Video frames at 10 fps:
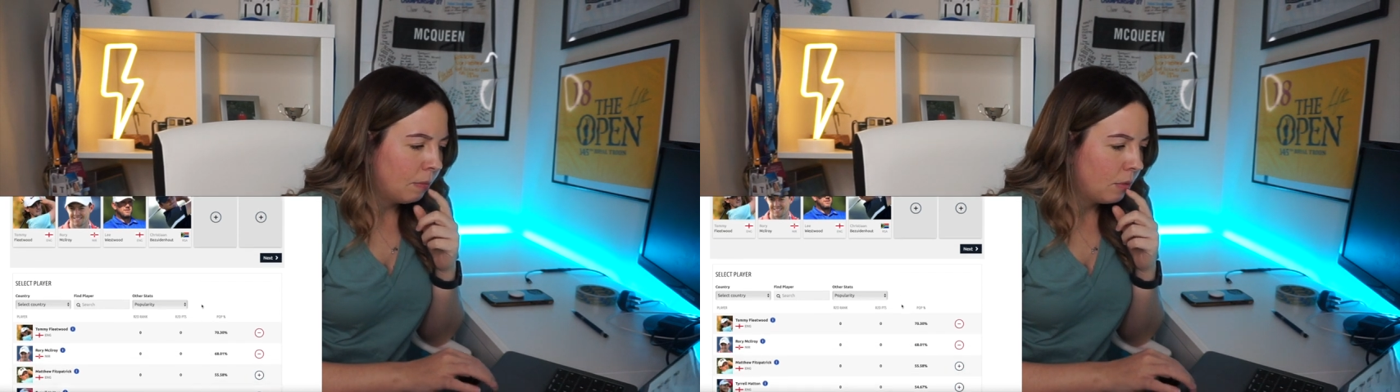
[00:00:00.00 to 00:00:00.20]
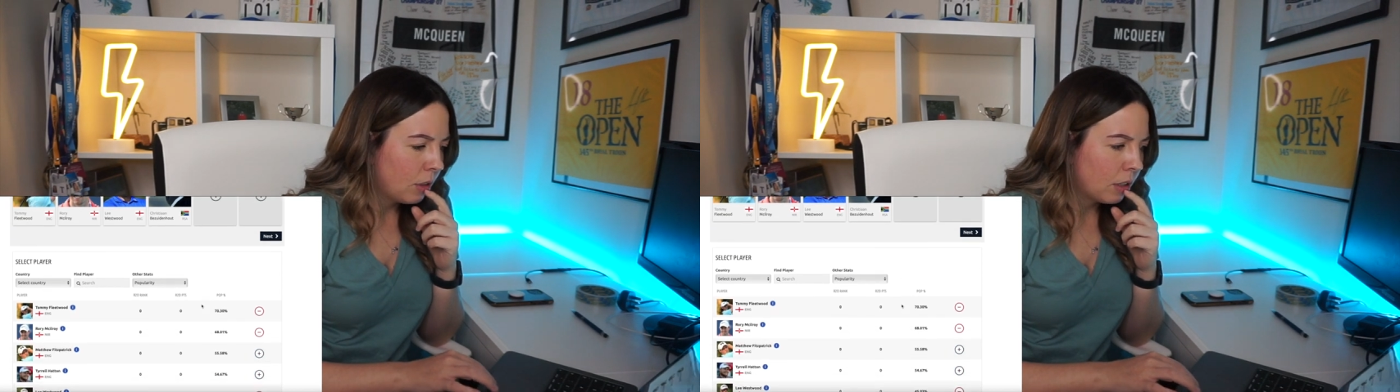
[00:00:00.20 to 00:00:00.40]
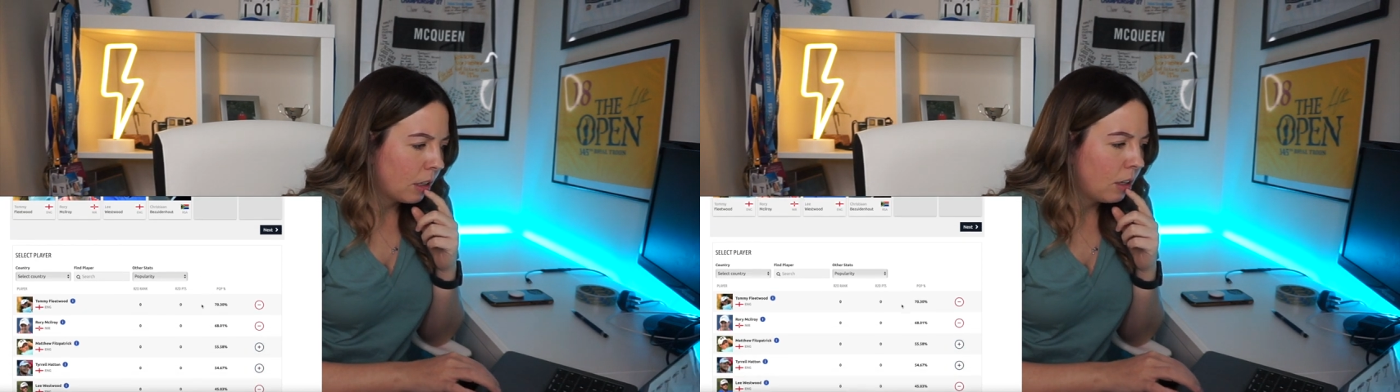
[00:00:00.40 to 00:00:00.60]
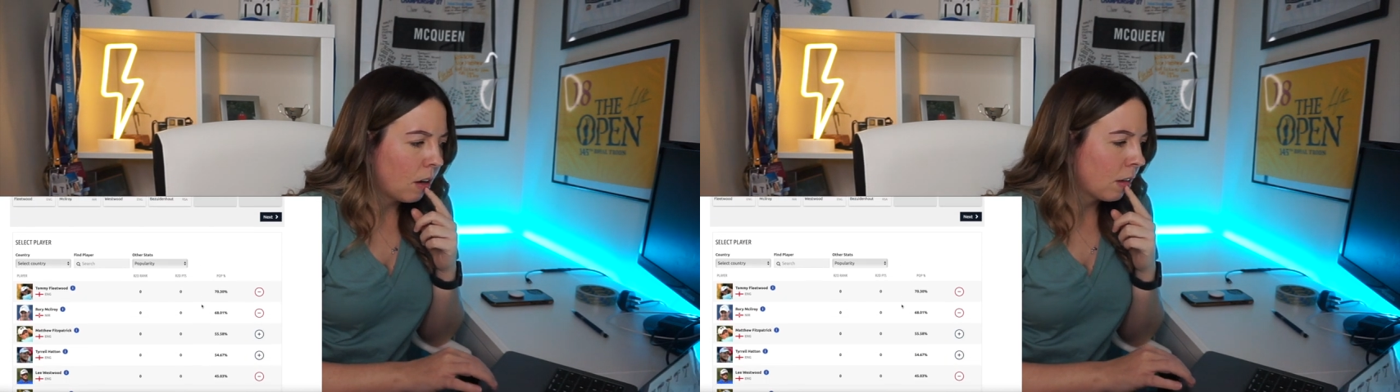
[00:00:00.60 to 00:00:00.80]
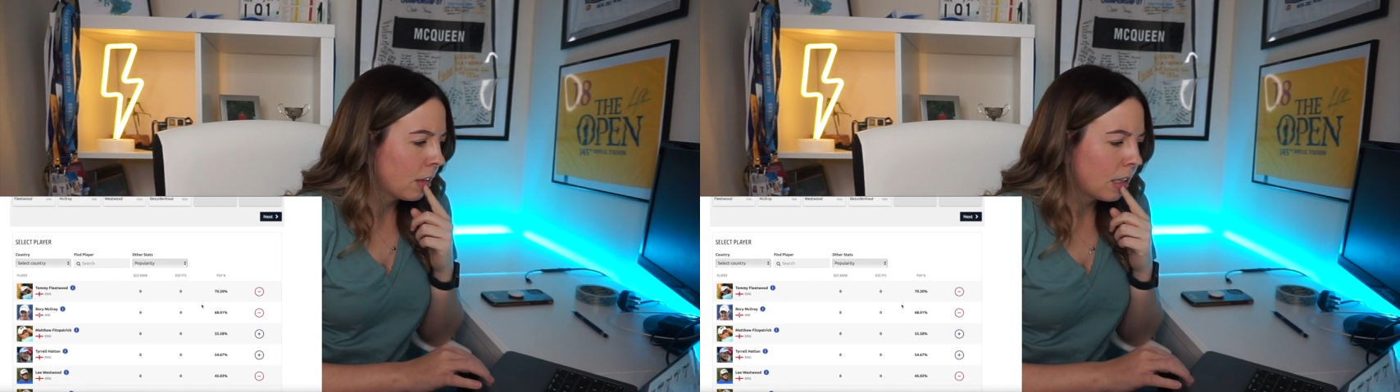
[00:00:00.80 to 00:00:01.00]
Just a
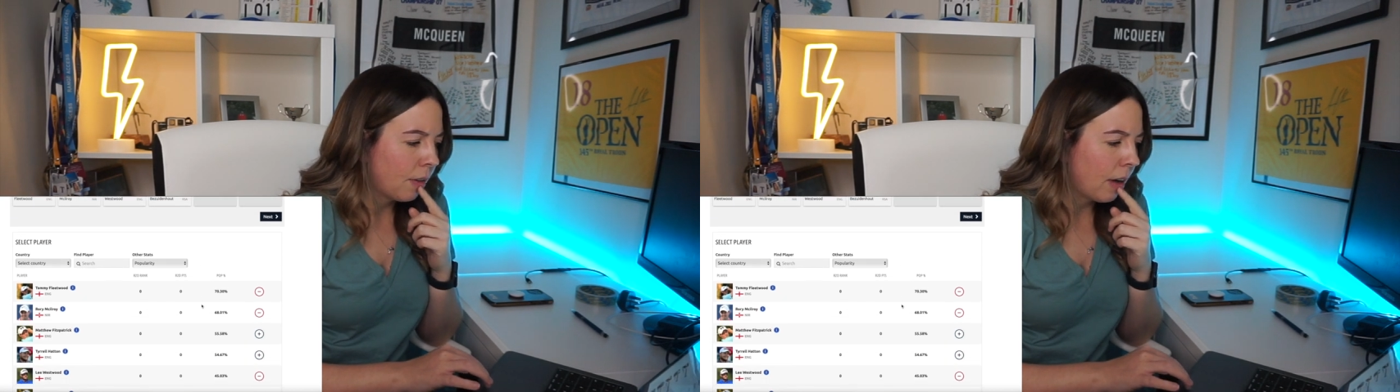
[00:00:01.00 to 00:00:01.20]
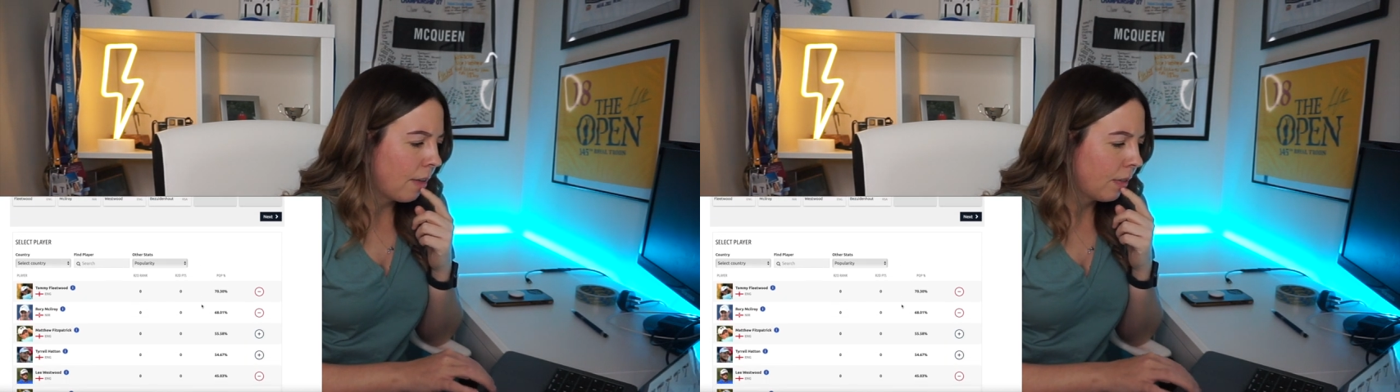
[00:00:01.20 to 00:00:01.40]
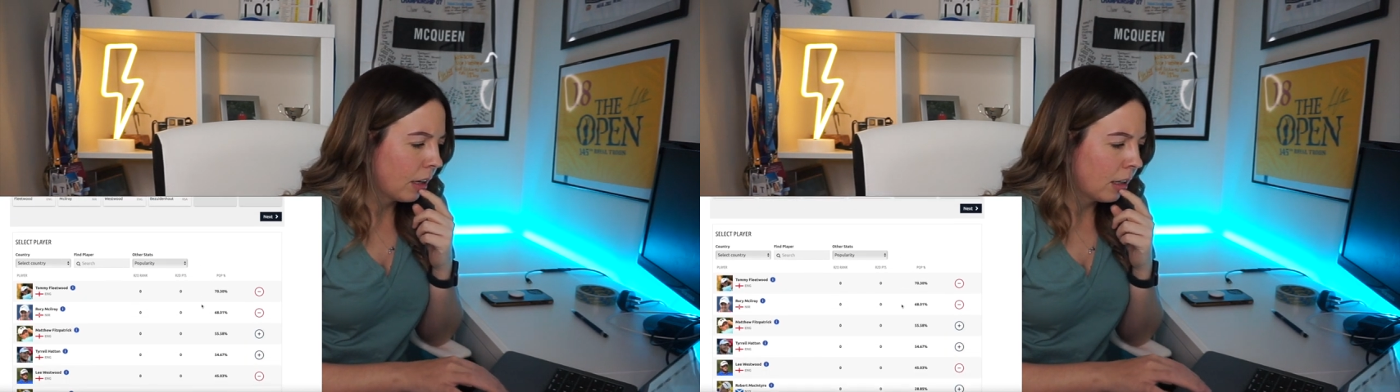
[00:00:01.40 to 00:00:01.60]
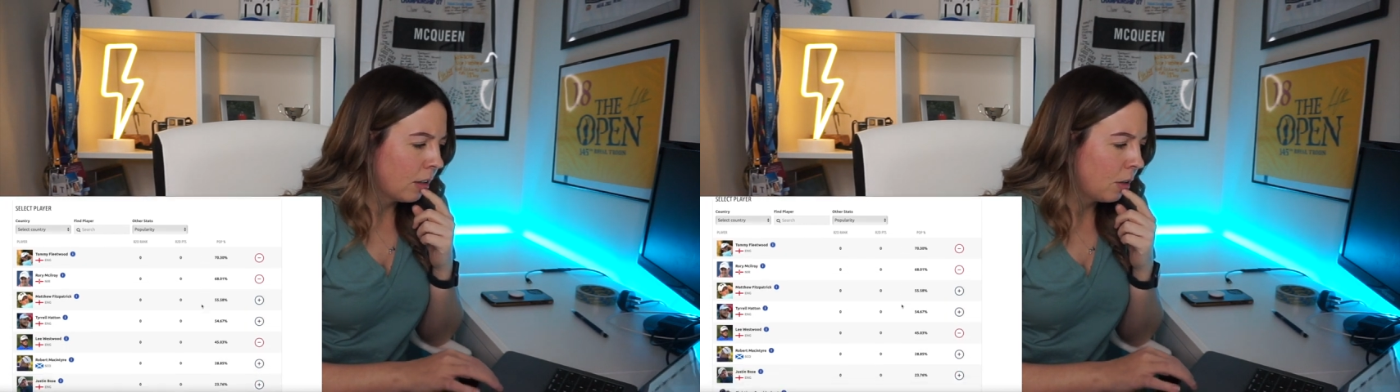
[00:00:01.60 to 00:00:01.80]
young South African